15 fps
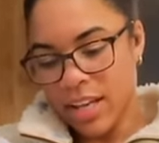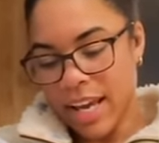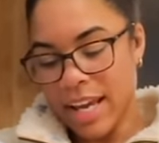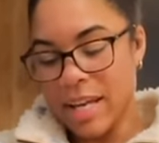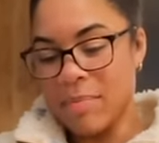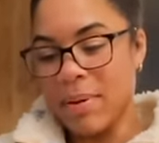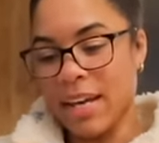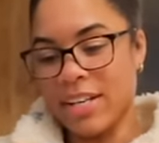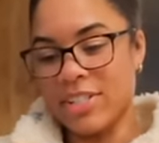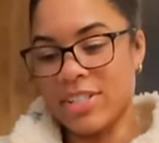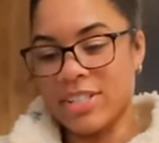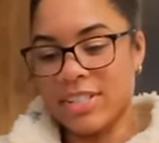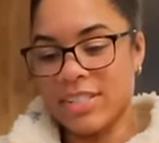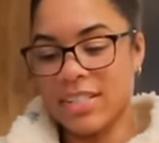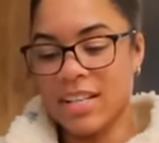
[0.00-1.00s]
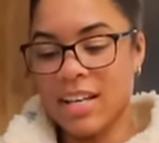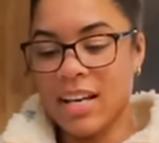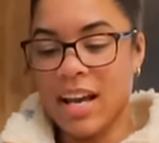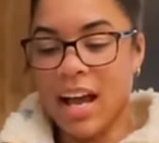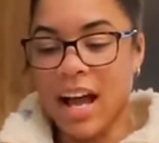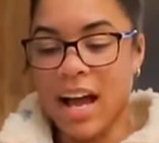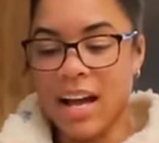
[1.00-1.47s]
eight pages
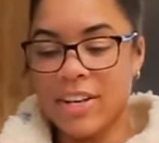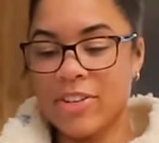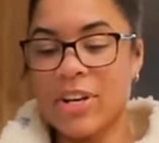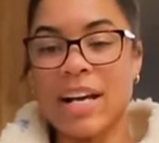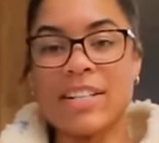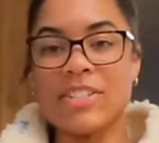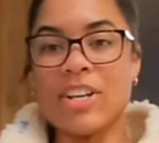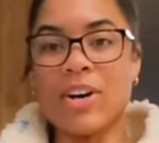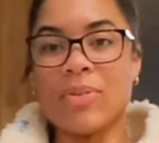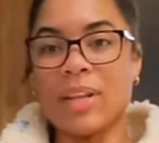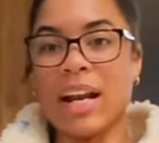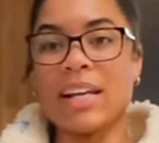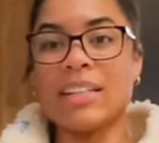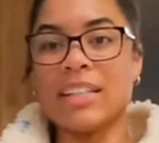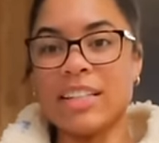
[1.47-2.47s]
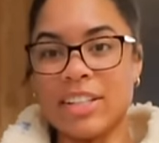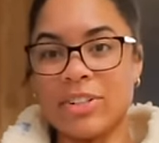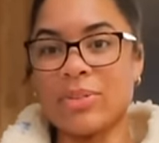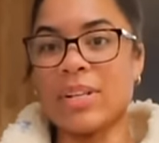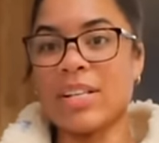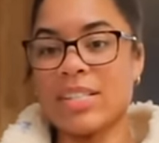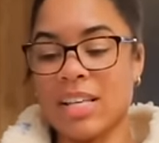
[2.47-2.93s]
you guys know that I
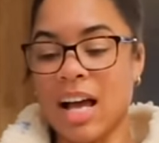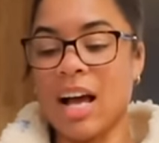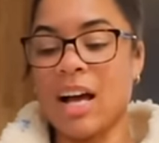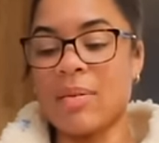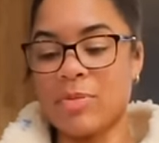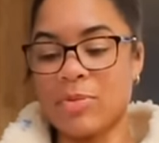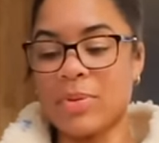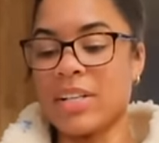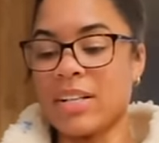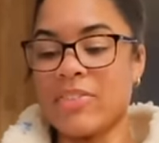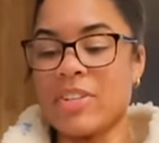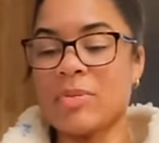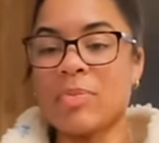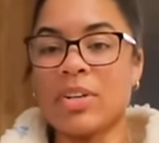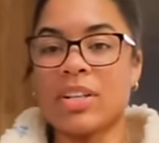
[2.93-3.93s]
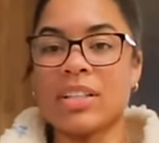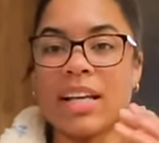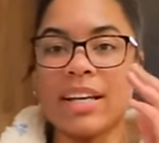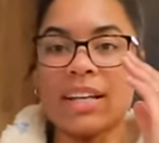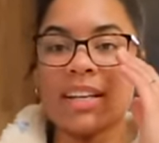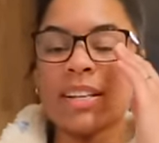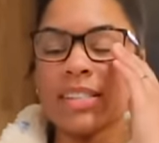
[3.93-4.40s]
literally sobbed reading this book.
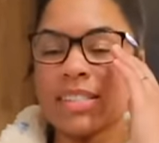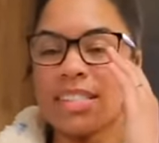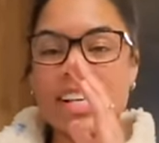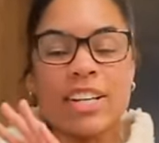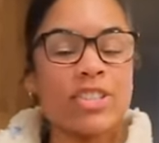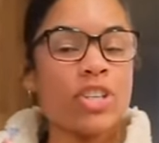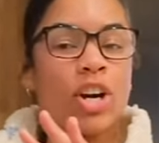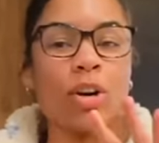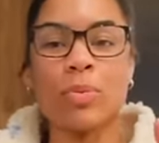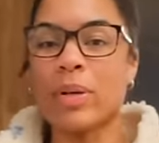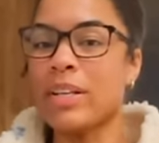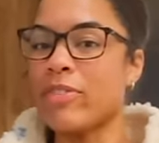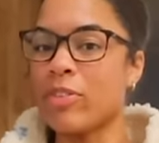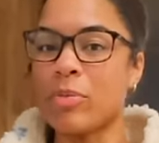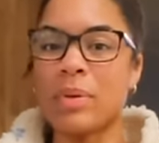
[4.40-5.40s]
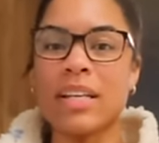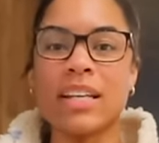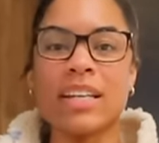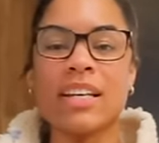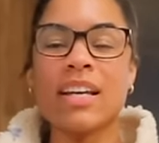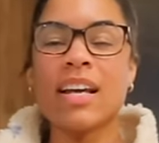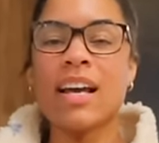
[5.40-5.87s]
Like six star read for
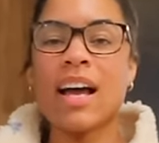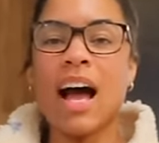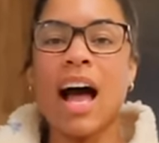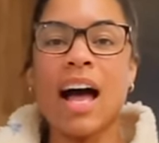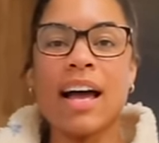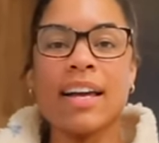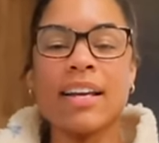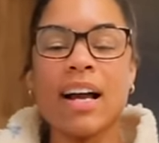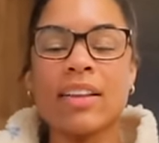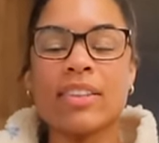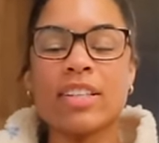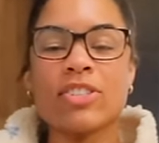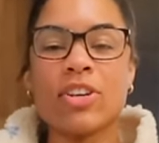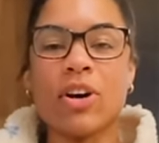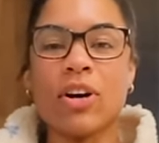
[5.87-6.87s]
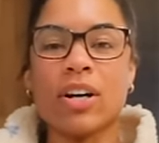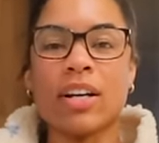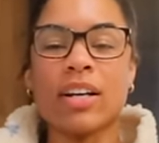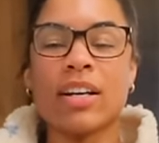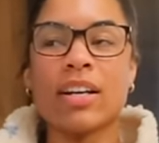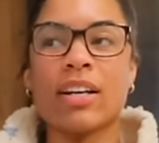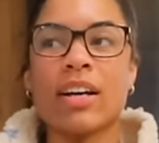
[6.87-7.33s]
me. I got this
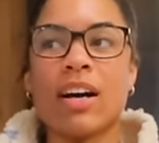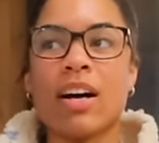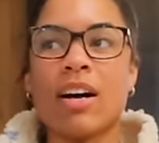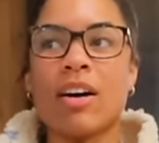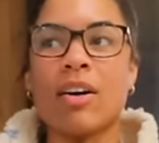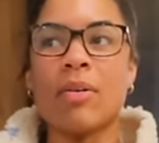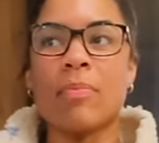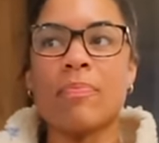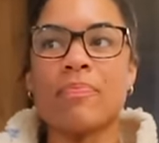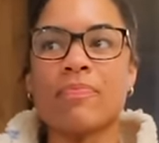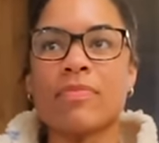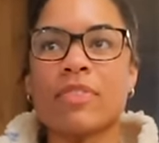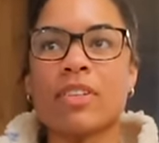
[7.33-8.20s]
arc um,